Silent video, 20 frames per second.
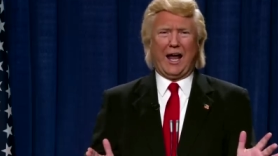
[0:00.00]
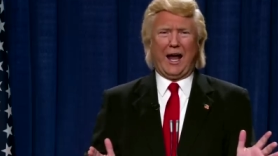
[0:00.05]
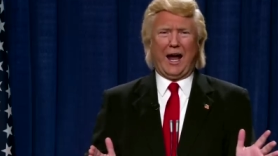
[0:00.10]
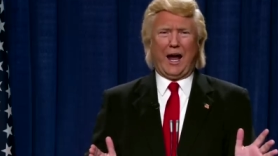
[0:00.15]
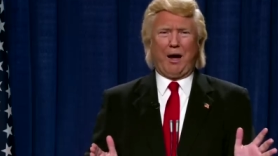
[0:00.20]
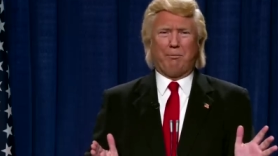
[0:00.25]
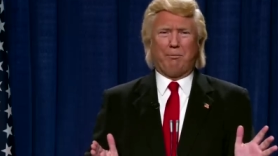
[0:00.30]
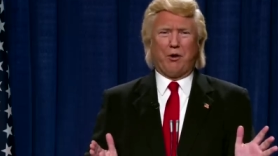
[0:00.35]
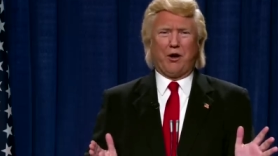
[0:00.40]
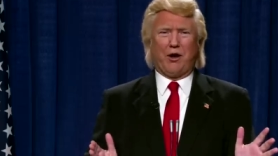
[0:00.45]

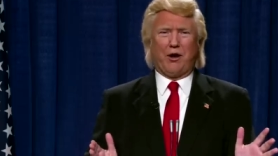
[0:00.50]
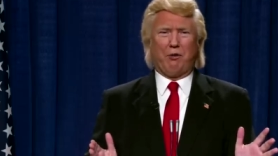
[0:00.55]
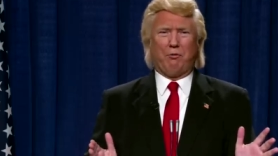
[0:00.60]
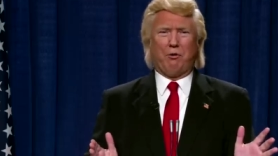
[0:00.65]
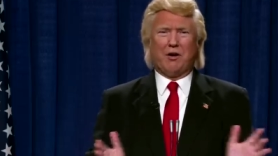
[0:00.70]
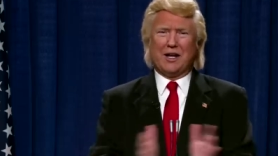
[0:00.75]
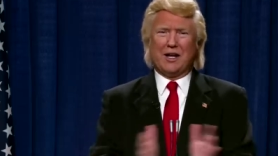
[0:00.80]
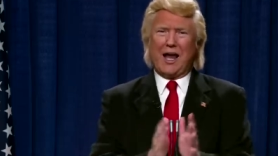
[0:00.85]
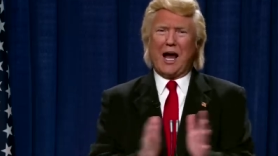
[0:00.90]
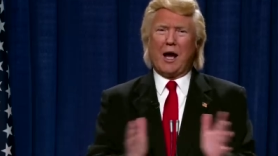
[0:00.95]
Alberta
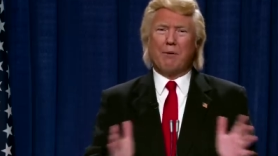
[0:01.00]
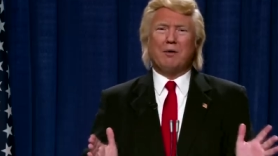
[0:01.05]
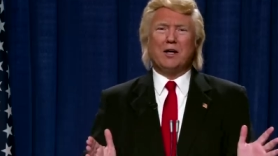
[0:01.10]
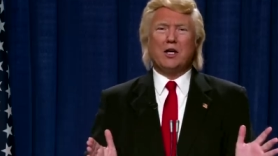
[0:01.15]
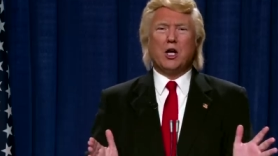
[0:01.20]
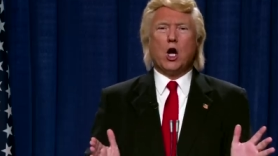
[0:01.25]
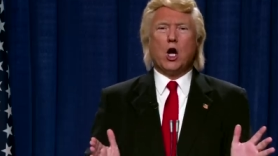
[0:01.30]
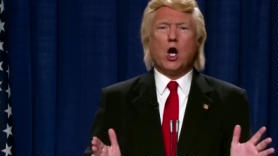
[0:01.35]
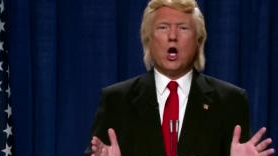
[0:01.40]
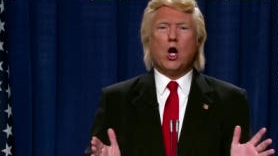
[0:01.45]
will now be
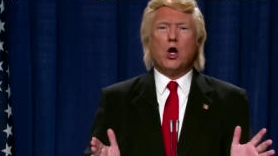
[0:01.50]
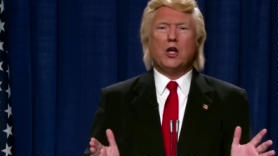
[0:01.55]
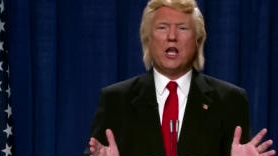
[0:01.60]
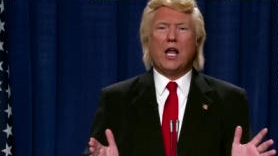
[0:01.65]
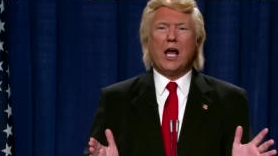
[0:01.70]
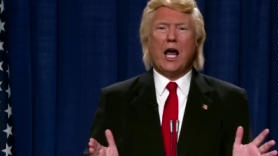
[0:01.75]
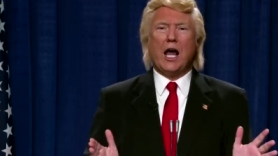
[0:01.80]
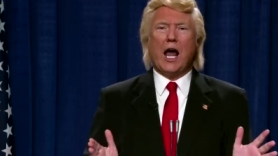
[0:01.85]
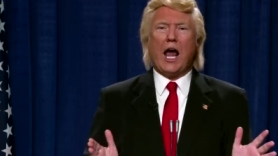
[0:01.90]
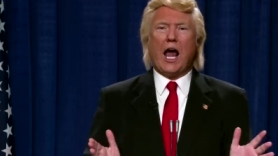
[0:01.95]
known
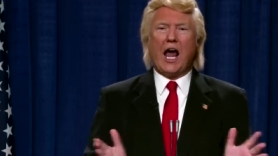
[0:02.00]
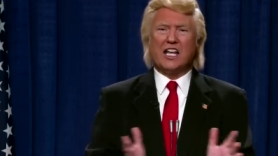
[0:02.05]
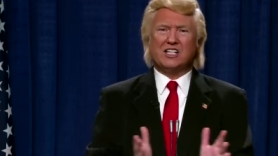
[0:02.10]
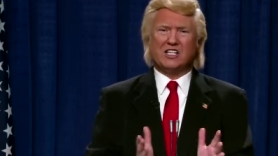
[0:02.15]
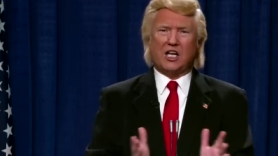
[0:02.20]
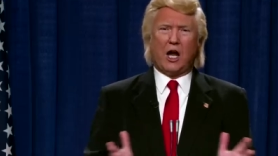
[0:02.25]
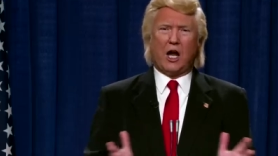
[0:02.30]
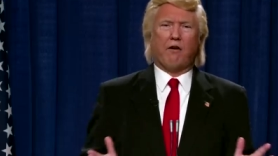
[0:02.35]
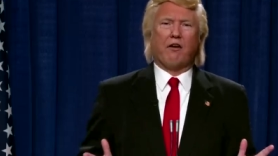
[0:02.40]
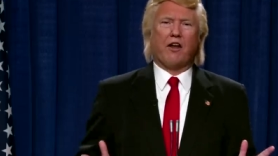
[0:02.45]
as
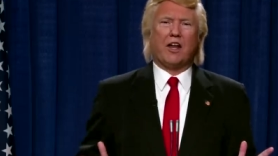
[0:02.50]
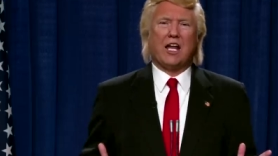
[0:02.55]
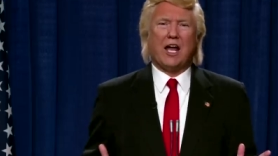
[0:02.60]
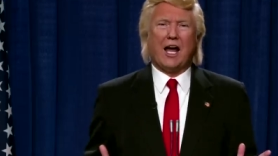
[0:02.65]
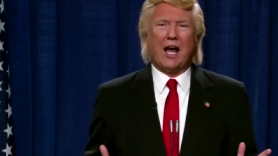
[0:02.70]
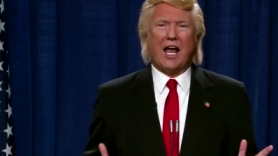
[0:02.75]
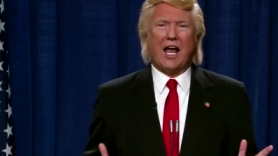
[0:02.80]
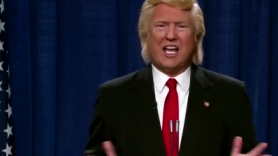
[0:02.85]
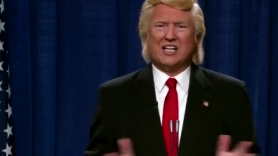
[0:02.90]
Erica.